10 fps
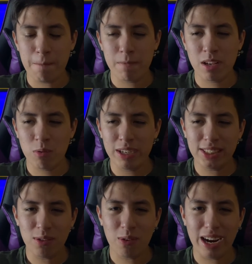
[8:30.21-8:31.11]
the
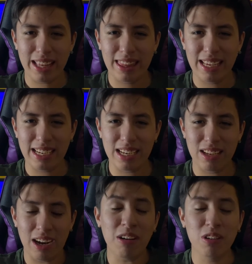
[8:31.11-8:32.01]
reason why I think
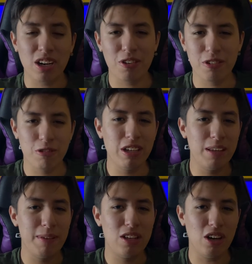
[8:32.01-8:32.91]
I'm gonna really
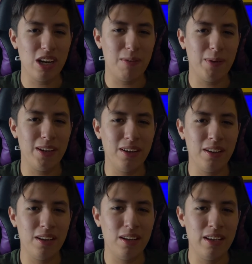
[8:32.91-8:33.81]
be talking
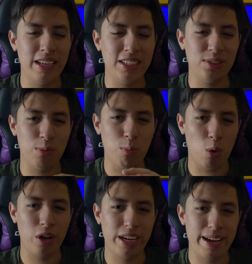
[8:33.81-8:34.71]
about this with
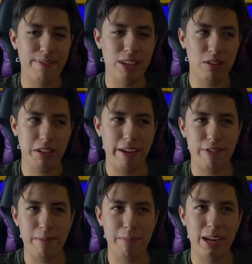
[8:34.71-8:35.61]
more depth into a
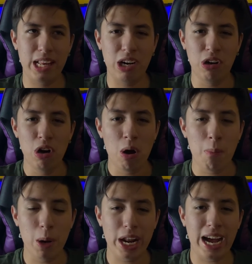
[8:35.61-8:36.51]
different video,
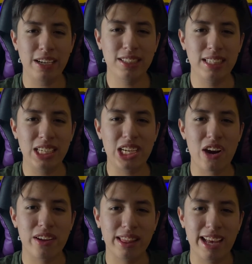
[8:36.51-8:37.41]
but I just think
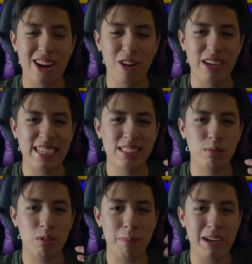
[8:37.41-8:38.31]
Jared Leto is
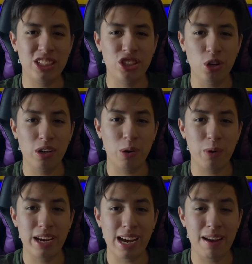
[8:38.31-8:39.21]
the best Joker we
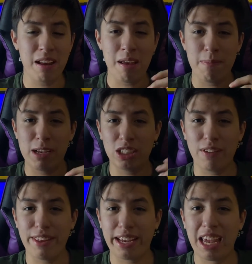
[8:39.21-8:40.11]
had because of
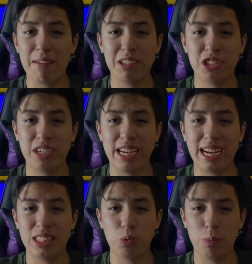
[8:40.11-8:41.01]
the chemistry he
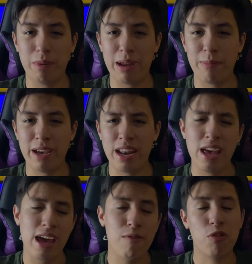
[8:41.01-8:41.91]
has with Batman,
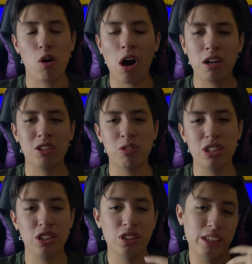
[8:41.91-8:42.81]
and for other
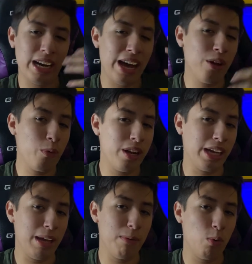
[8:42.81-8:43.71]
reasons that I don't want to
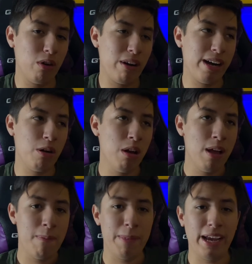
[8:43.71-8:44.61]
give away right now
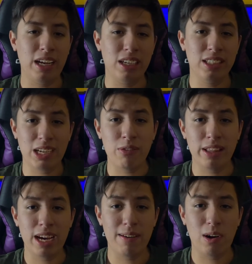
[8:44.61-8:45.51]
because I really
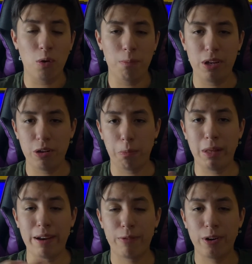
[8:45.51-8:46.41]
have a whole video
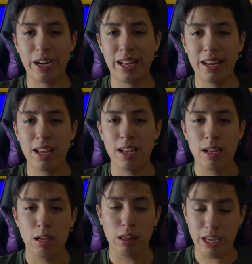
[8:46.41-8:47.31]
planned for that
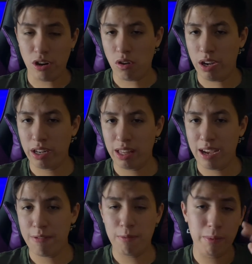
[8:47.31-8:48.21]
later on in
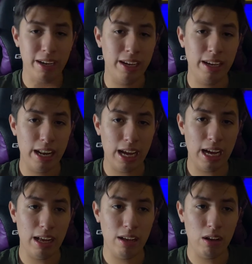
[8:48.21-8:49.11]
life. But
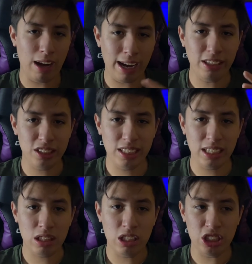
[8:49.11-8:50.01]
I just
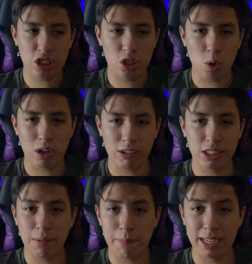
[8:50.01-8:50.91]
think this Joker is
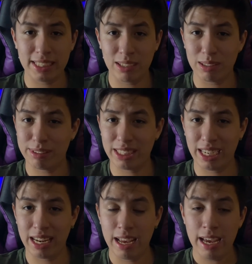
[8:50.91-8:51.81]
the best thing we've
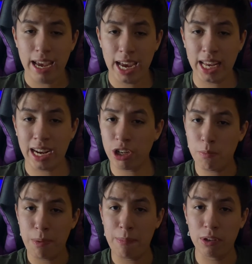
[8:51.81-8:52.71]
seen. And I know
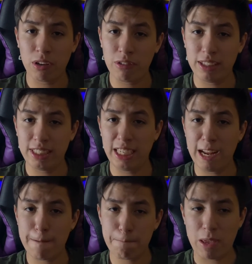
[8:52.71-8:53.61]
people don't really see
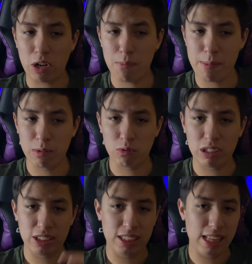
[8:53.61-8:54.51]
that. I know people
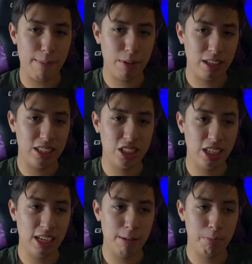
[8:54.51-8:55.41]
really slept on this
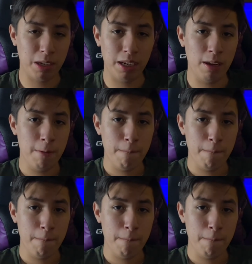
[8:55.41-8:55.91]
scene, but